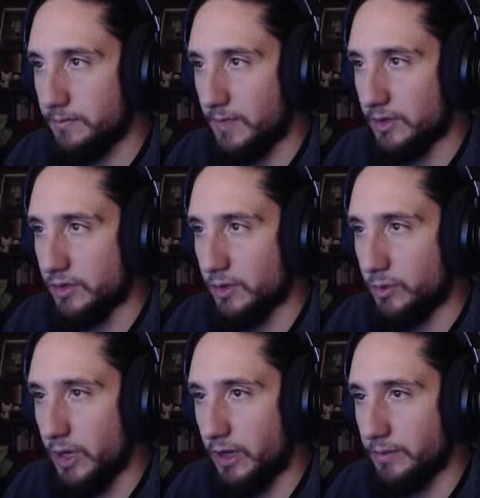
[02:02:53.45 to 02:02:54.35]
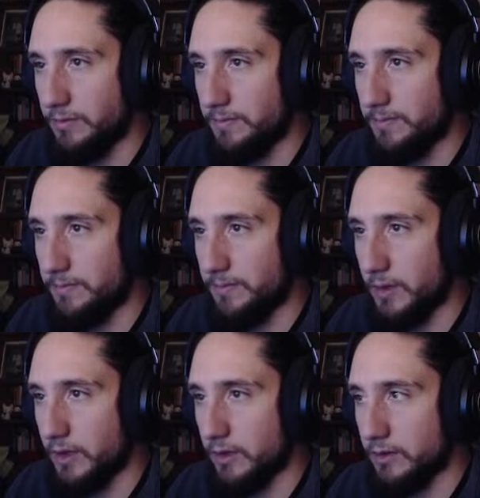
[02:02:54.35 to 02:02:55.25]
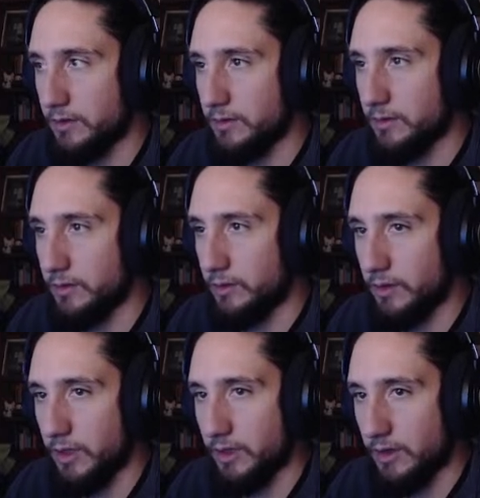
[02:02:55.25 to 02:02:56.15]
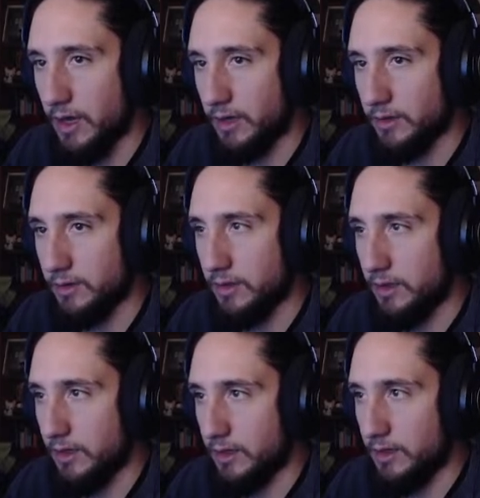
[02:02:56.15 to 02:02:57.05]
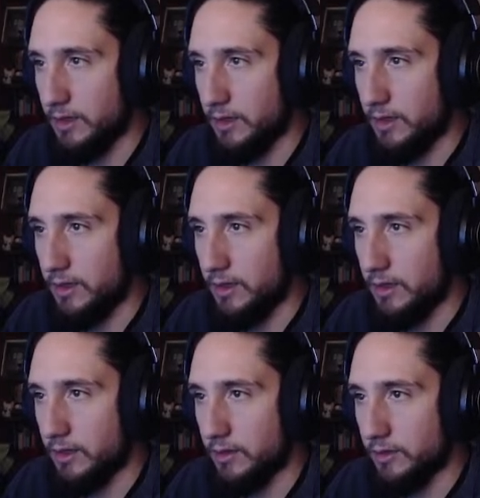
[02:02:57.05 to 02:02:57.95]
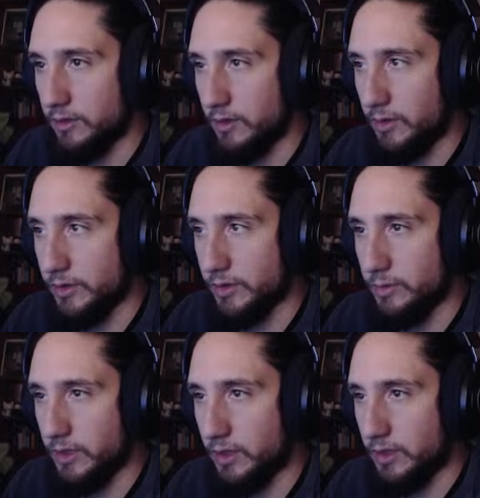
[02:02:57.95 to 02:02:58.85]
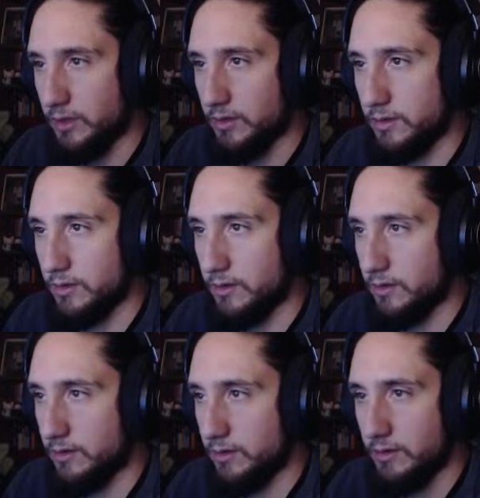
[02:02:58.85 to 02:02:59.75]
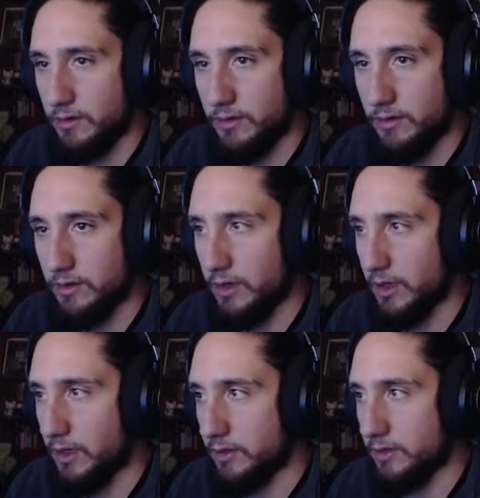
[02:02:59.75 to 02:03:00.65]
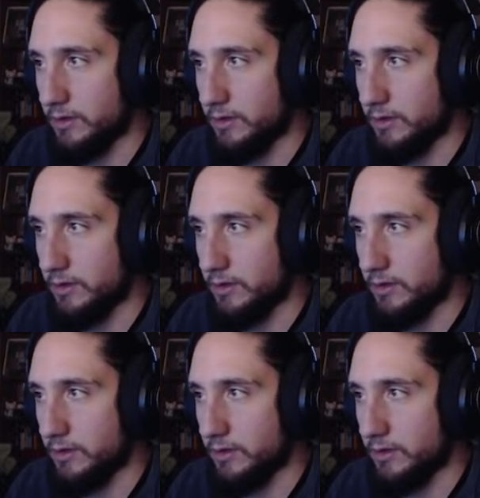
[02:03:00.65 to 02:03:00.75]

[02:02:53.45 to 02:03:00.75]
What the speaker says: That is so bad. Okay, we'll do it like that. And then this should also be that.